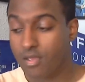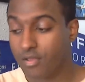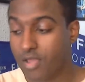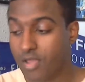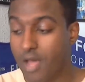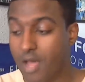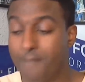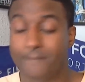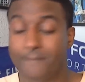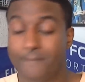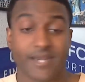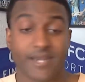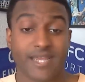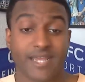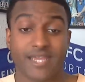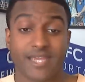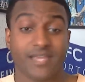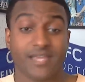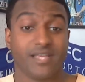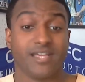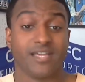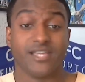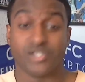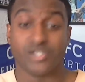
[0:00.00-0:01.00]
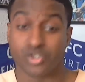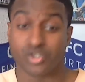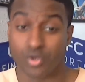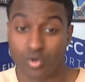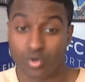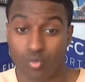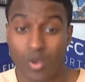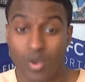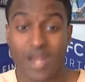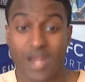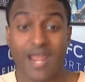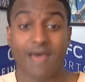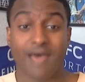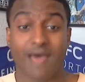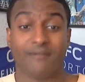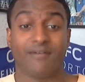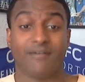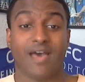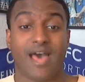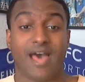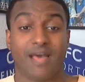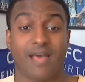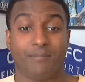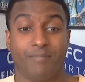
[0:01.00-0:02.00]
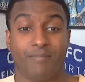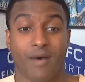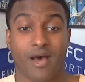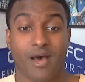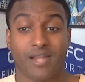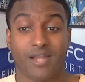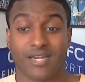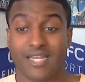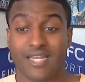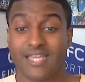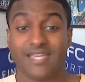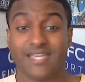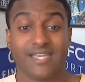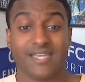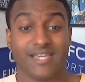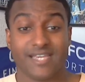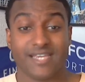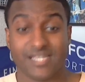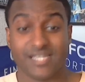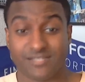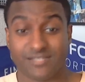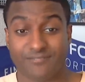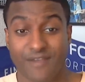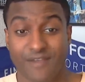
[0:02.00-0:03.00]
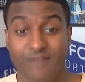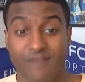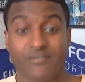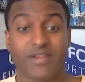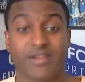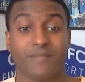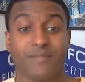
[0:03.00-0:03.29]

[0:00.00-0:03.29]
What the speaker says: Kompany, he's doing well at Burnley. He's very